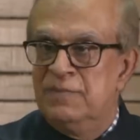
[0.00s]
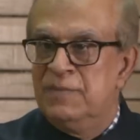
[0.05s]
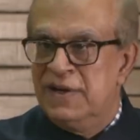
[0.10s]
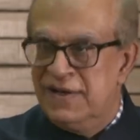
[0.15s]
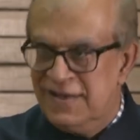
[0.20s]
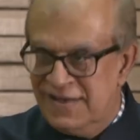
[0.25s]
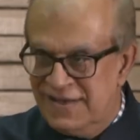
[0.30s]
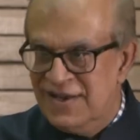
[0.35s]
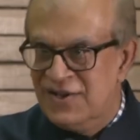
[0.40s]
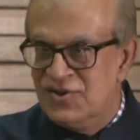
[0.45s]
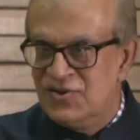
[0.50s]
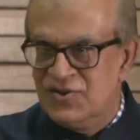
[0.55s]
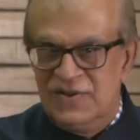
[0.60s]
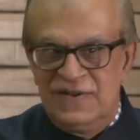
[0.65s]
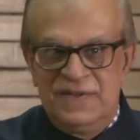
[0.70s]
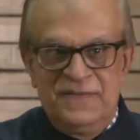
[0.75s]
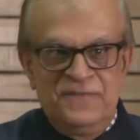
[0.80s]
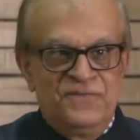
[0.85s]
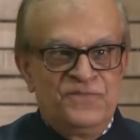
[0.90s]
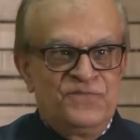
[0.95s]

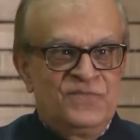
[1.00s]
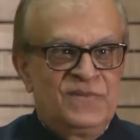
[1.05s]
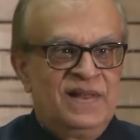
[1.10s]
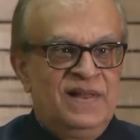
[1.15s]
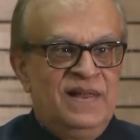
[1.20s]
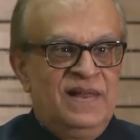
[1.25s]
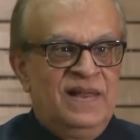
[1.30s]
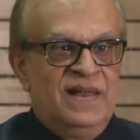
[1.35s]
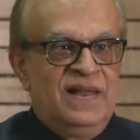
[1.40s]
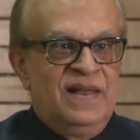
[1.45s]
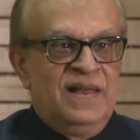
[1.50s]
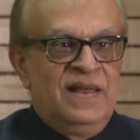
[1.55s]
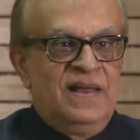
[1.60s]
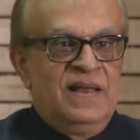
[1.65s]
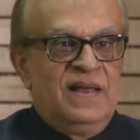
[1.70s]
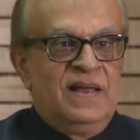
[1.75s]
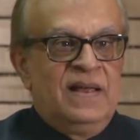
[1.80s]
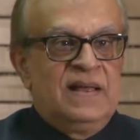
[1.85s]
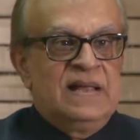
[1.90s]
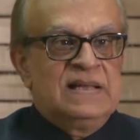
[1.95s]
meditation,
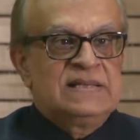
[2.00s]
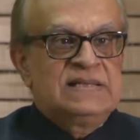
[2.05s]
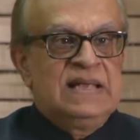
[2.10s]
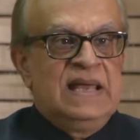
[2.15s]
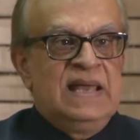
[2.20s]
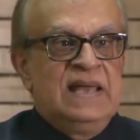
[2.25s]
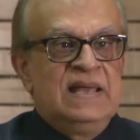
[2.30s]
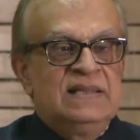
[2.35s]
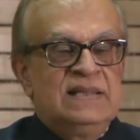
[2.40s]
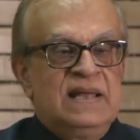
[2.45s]
saying